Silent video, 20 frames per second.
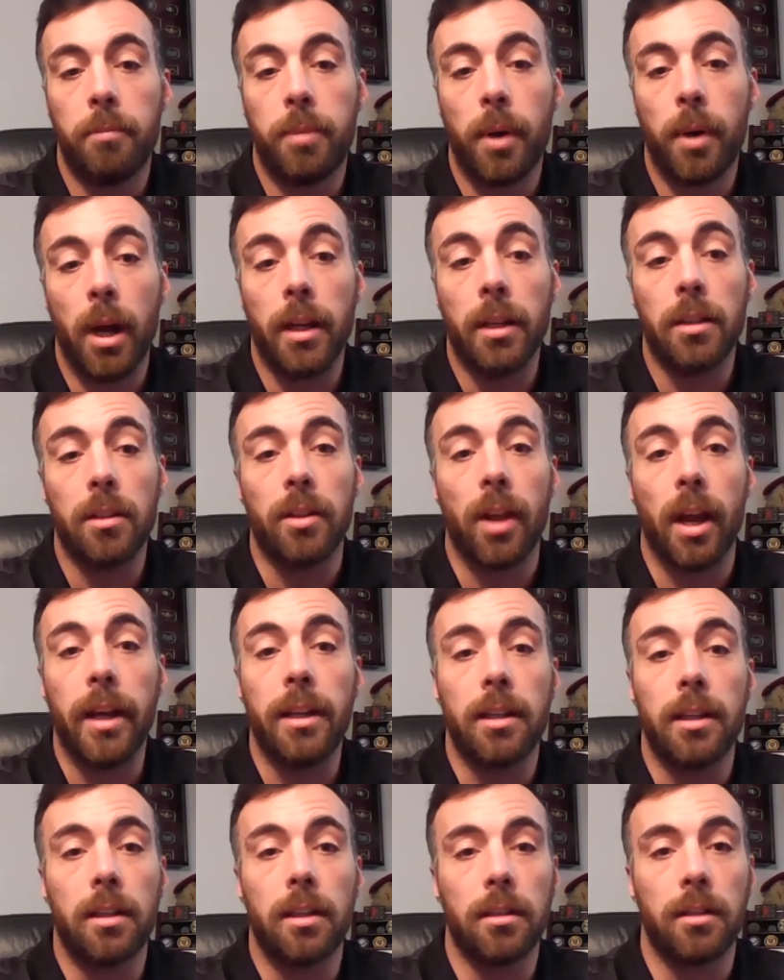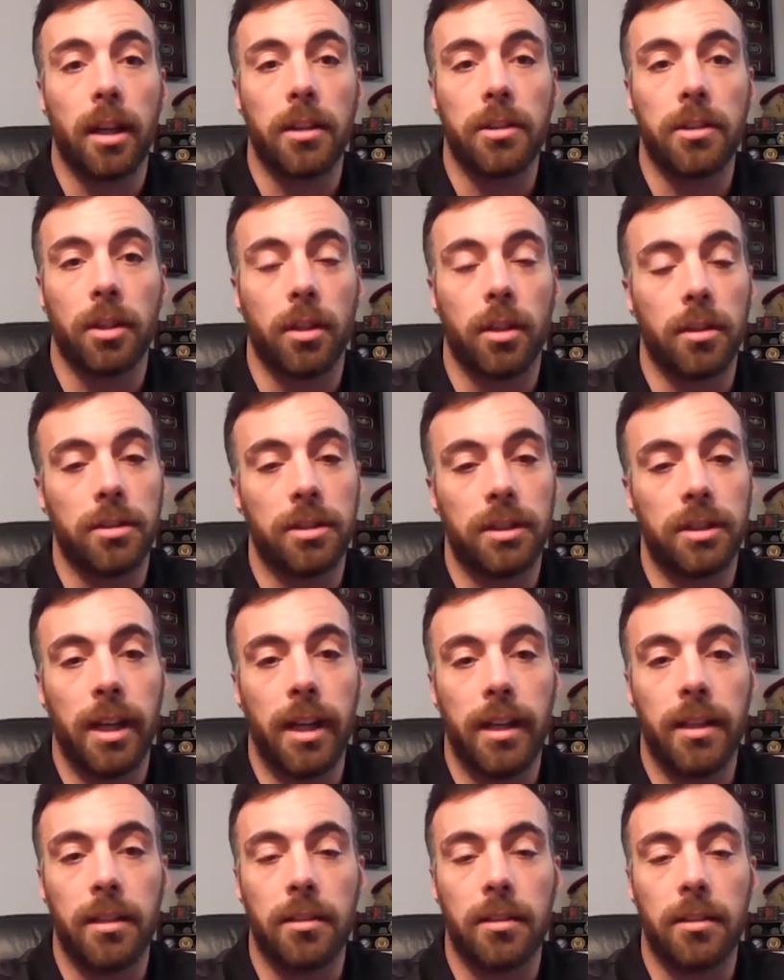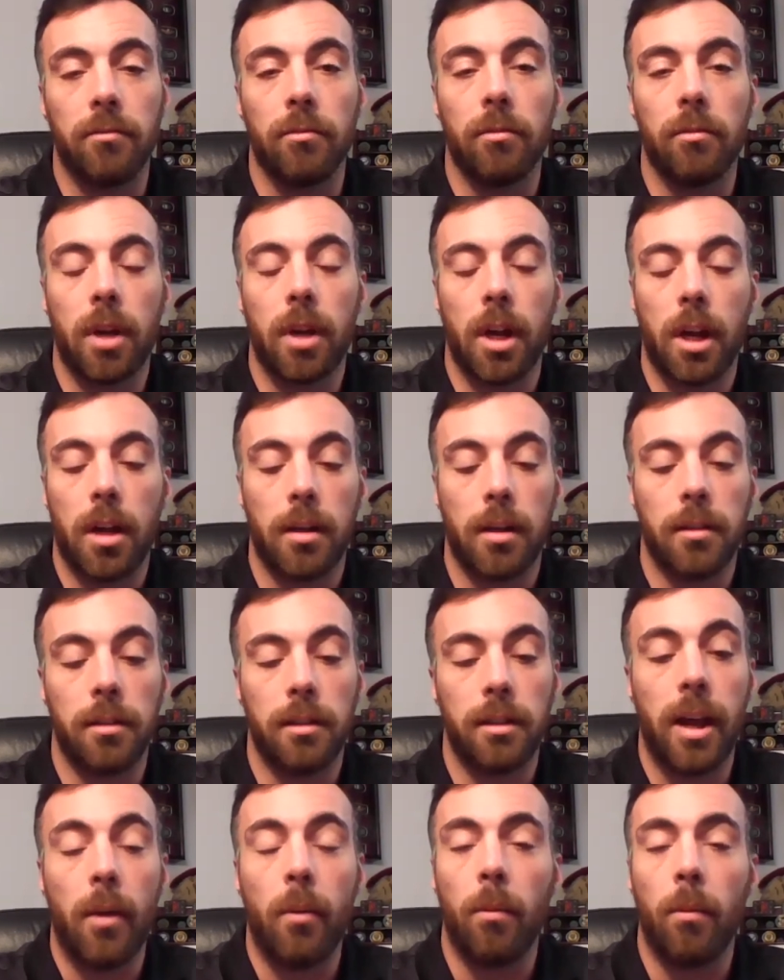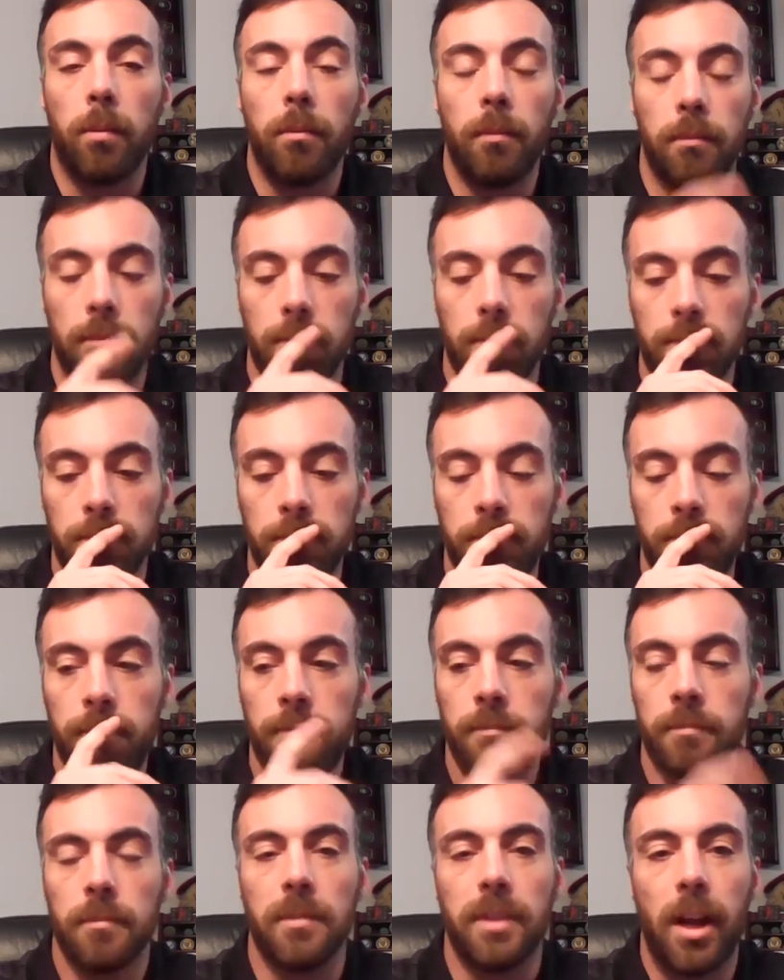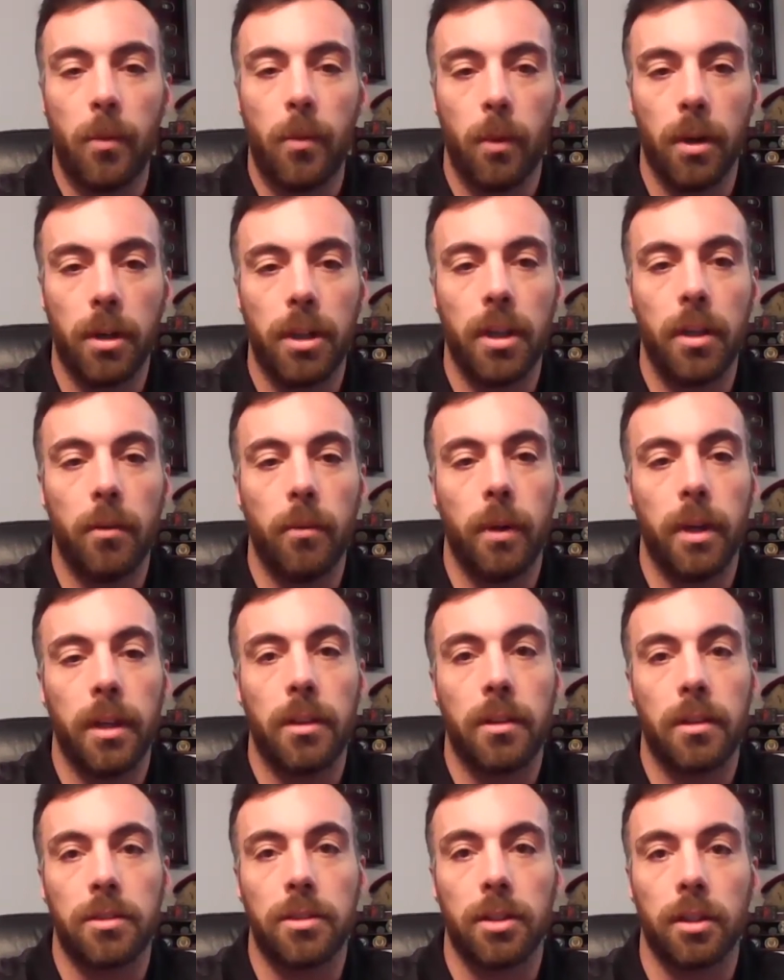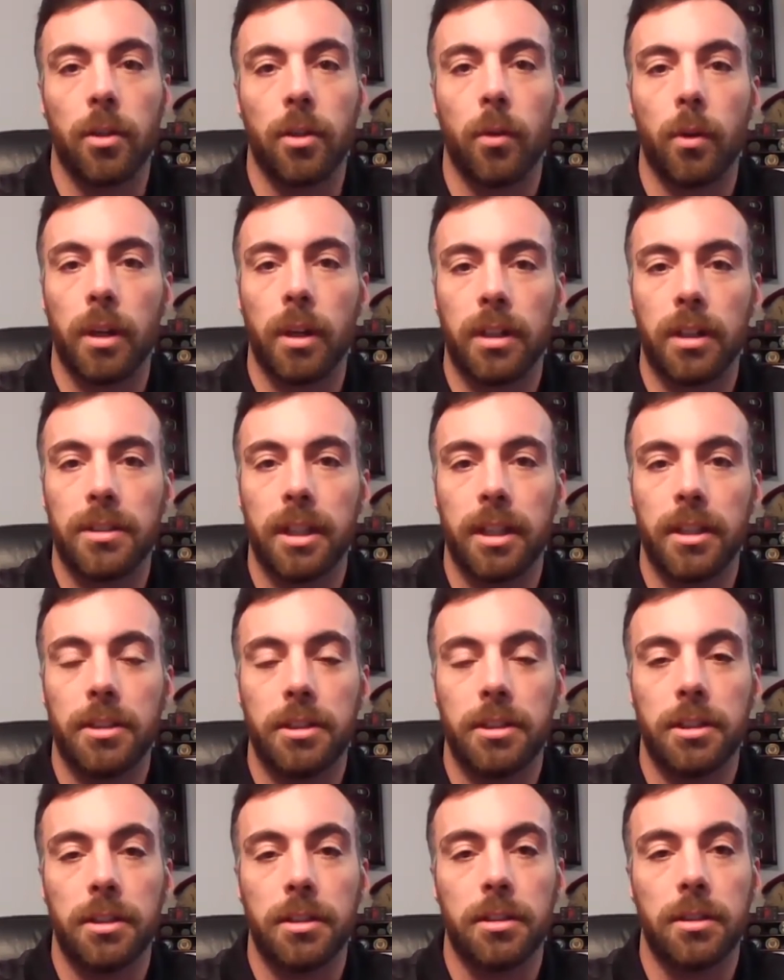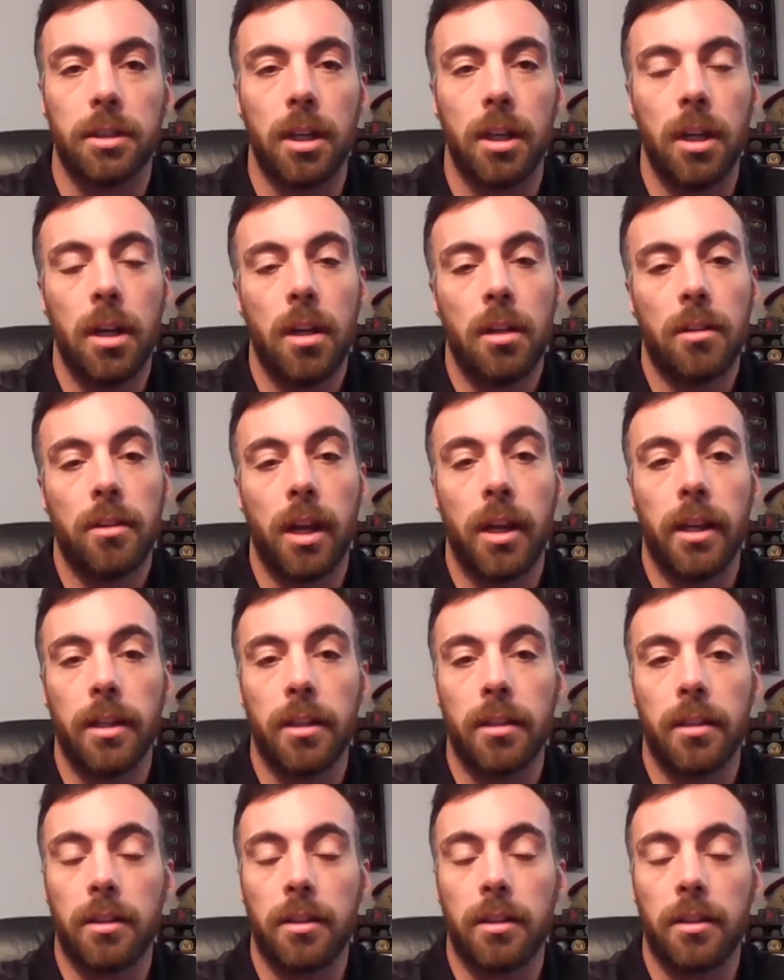But like Charles said, networking with certain organizations like